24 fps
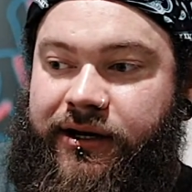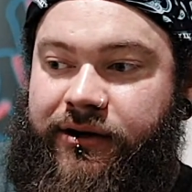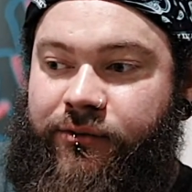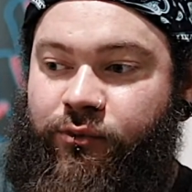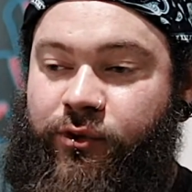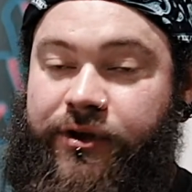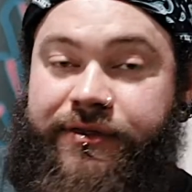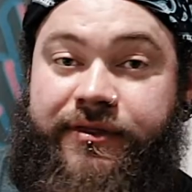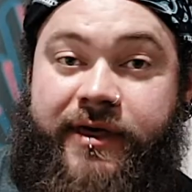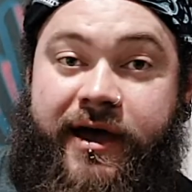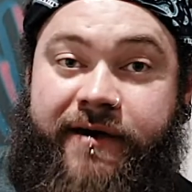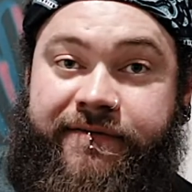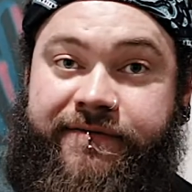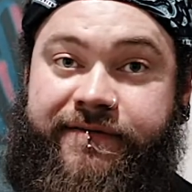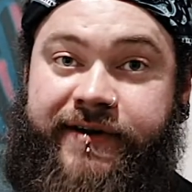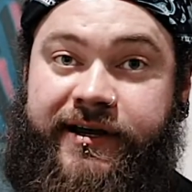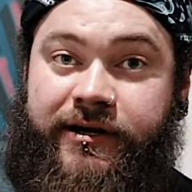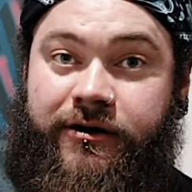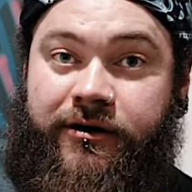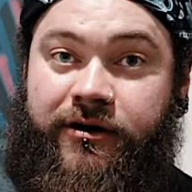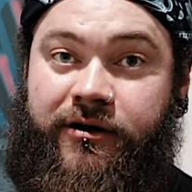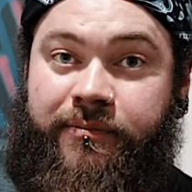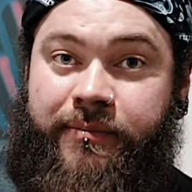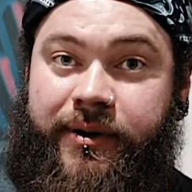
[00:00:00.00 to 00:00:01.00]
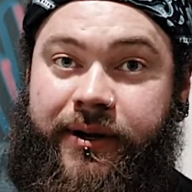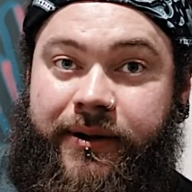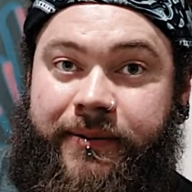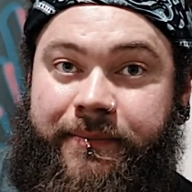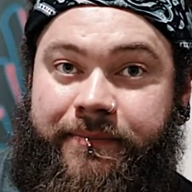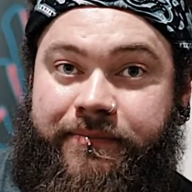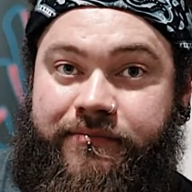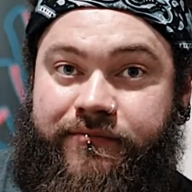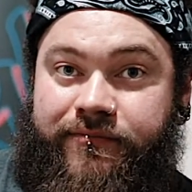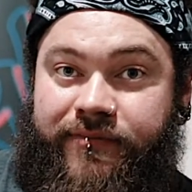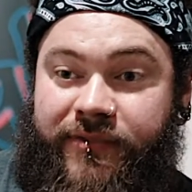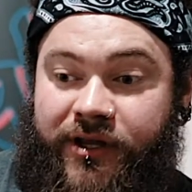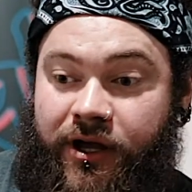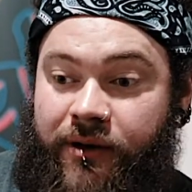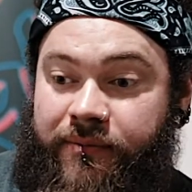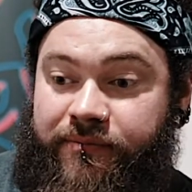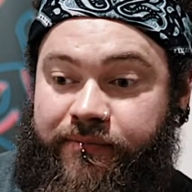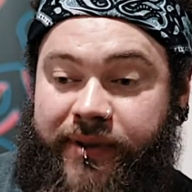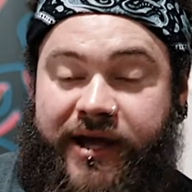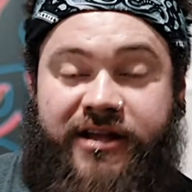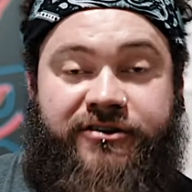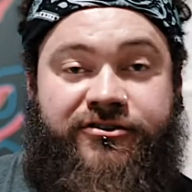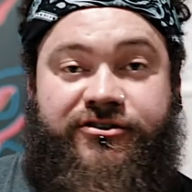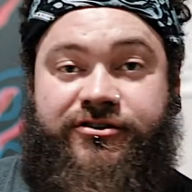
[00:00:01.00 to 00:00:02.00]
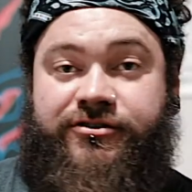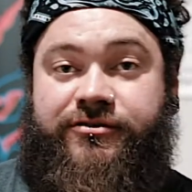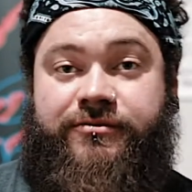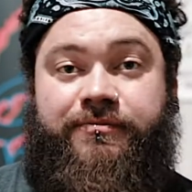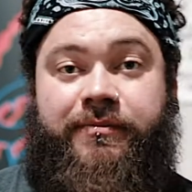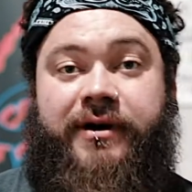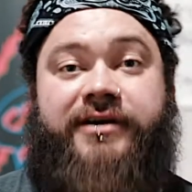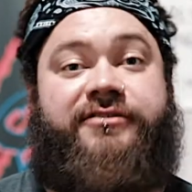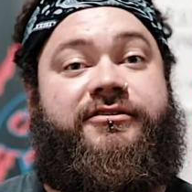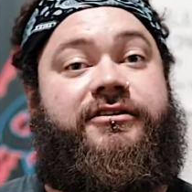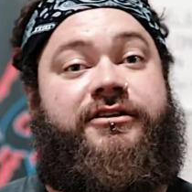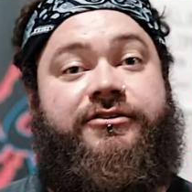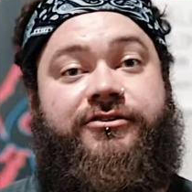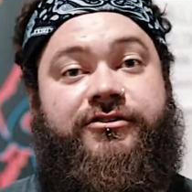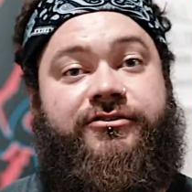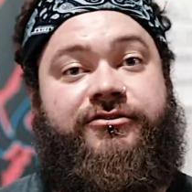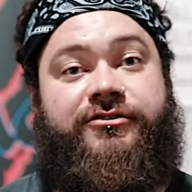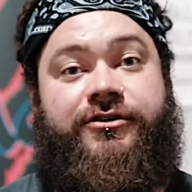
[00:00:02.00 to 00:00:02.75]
with their feet up, and bench basically just